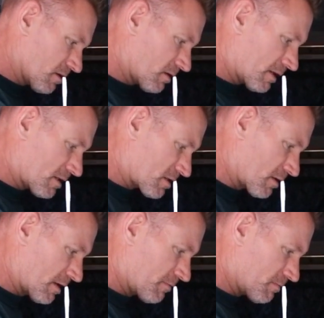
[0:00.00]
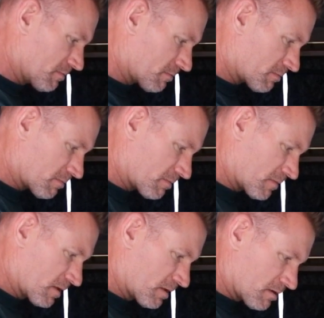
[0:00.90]
Alright, so I'm
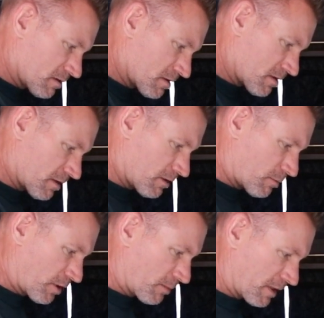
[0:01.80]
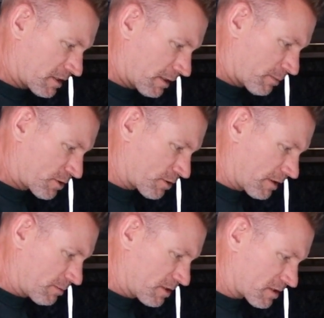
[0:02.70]
starting to bring my temperature
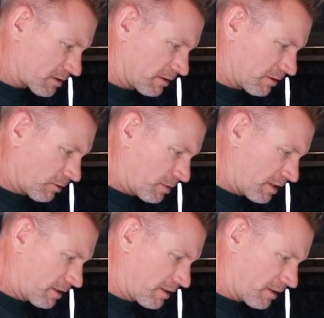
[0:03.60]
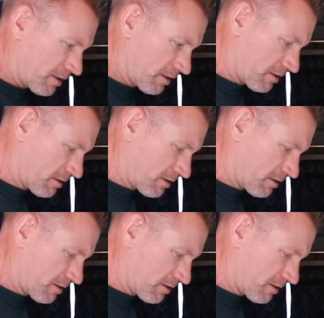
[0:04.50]
up just a little bit here.